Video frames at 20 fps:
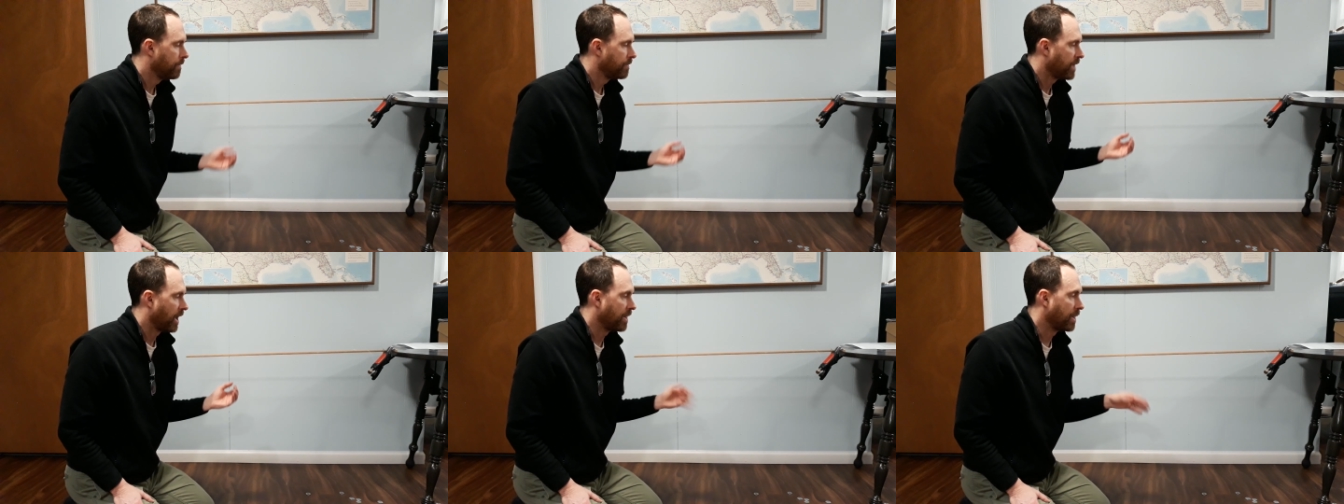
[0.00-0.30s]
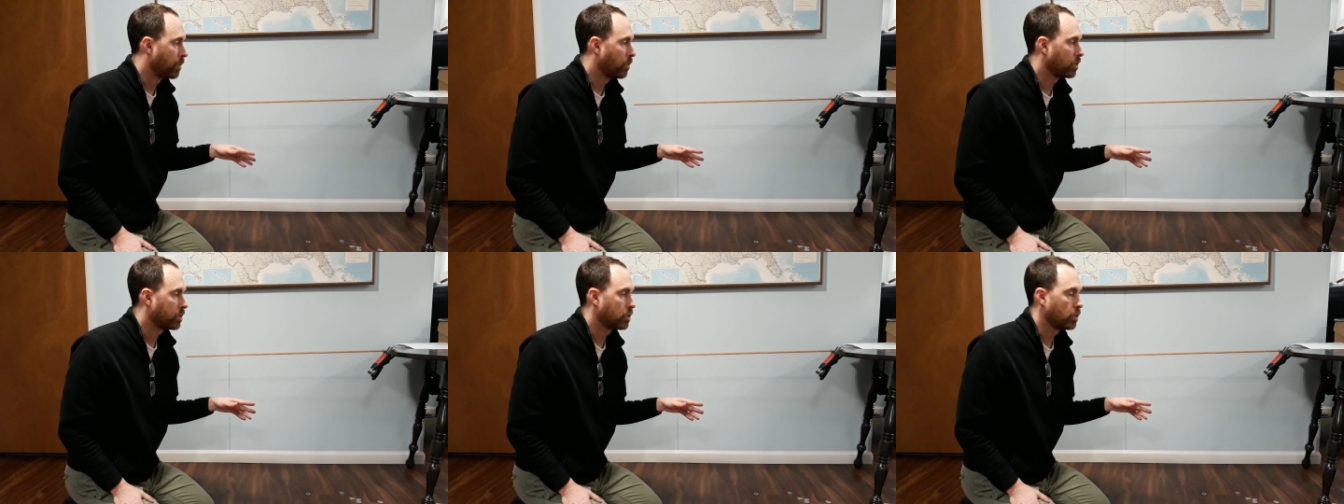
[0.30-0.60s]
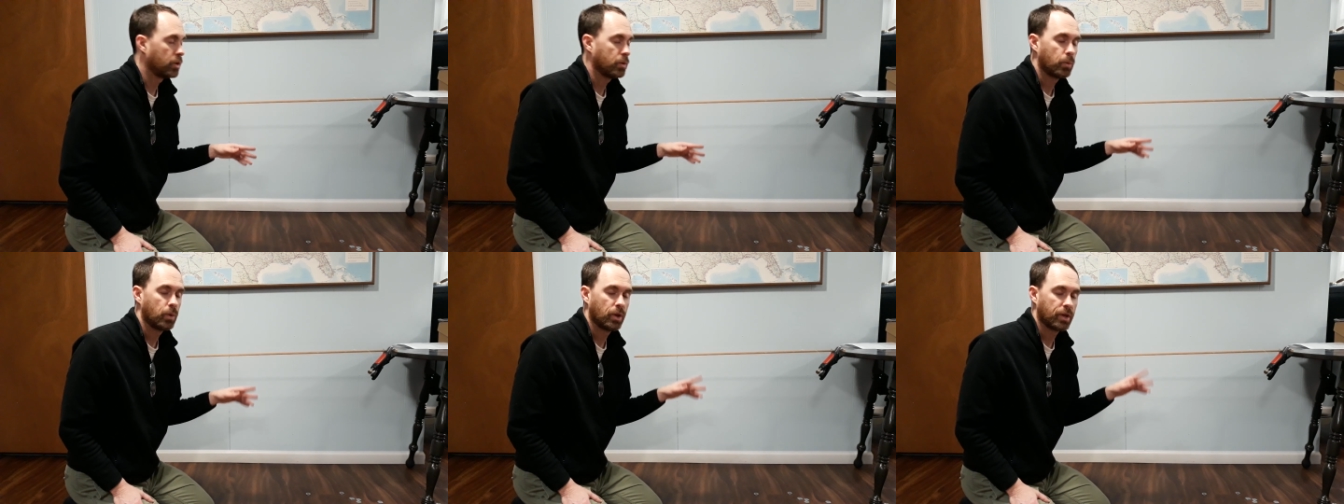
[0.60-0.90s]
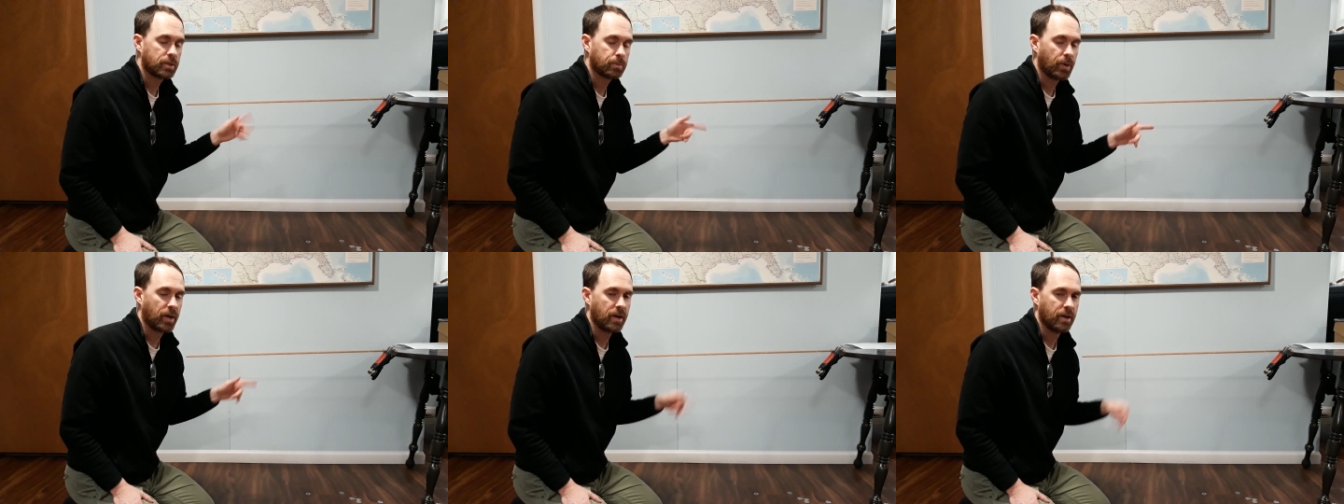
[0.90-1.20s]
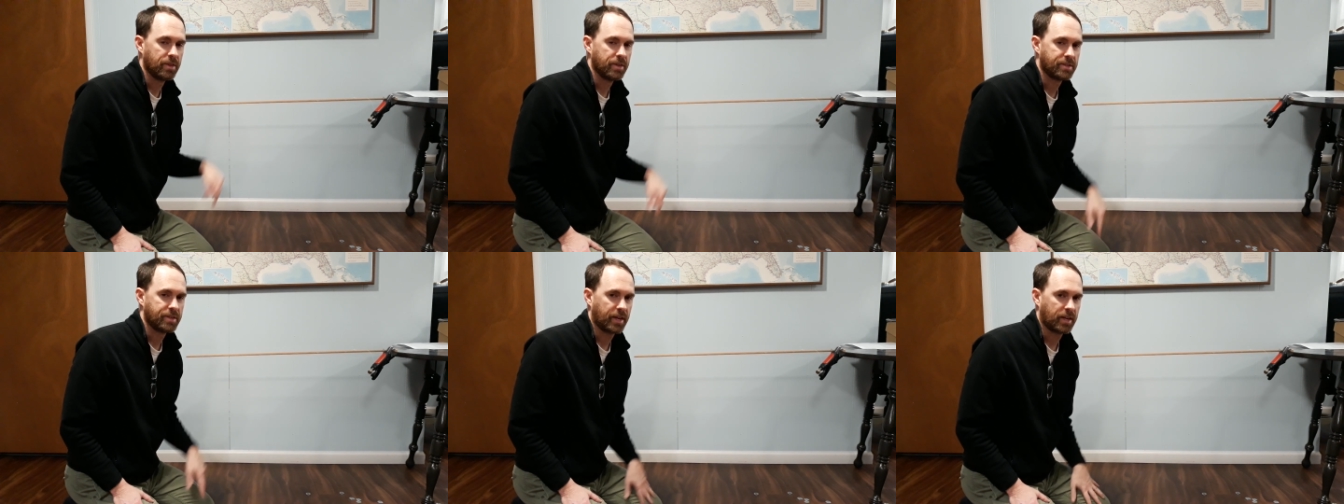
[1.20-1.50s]
And then we'll explain it
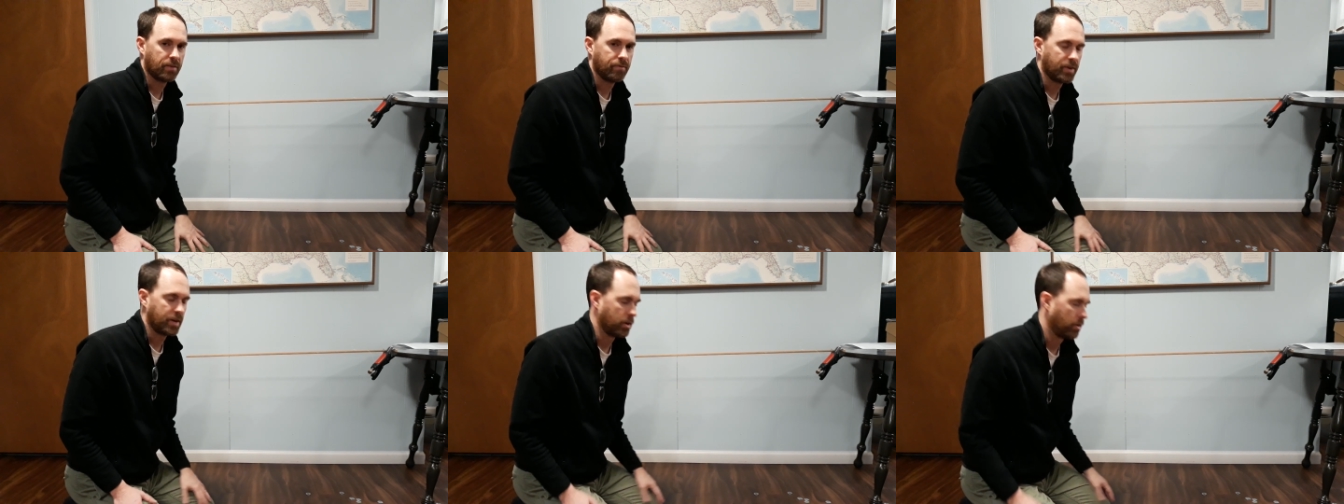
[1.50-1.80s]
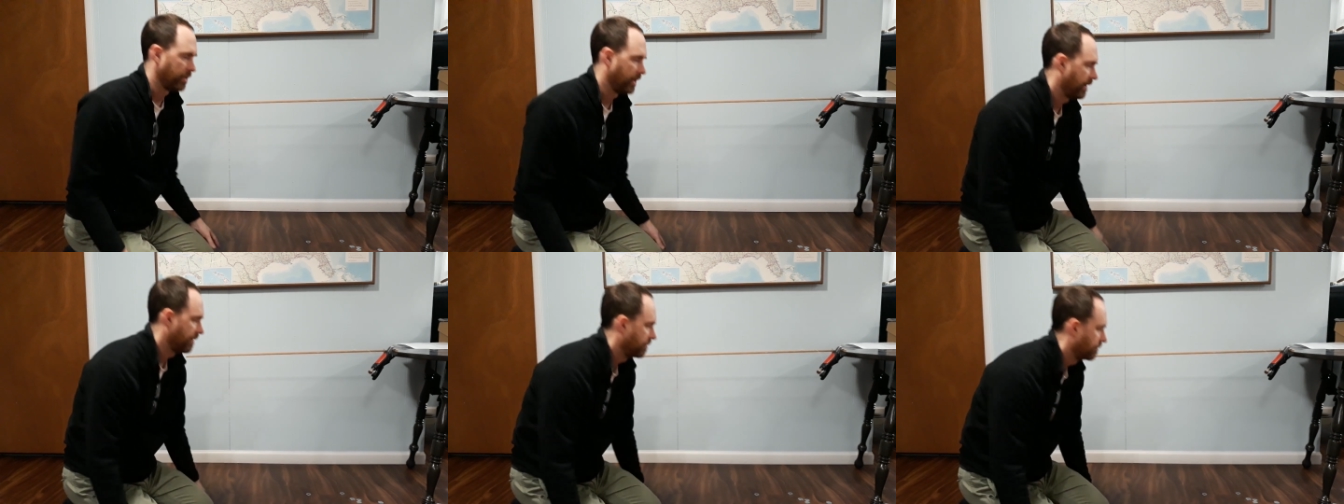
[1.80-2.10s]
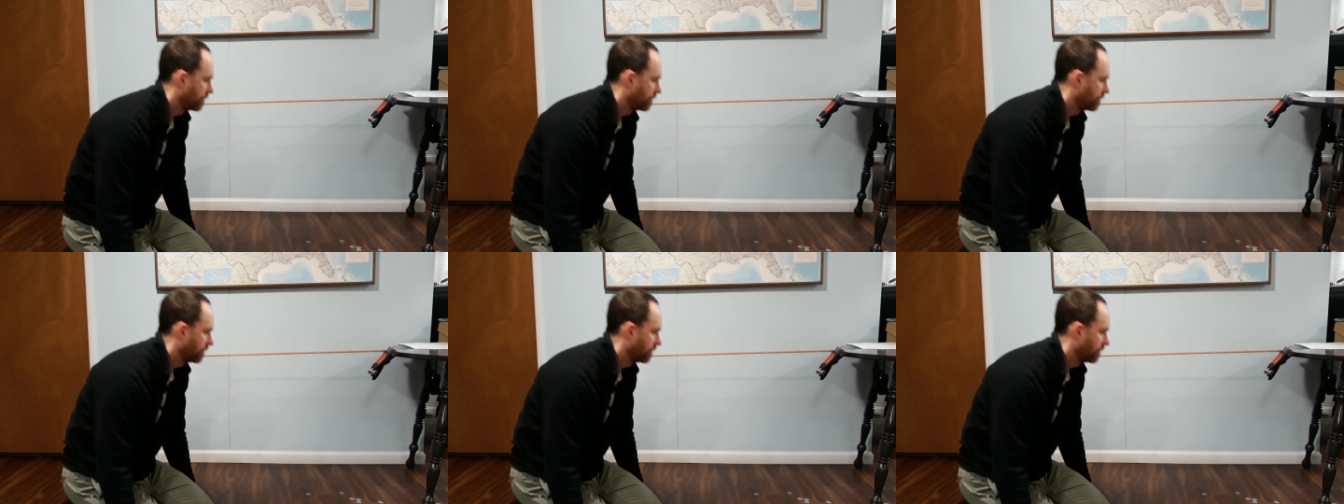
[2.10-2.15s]
in the second video then.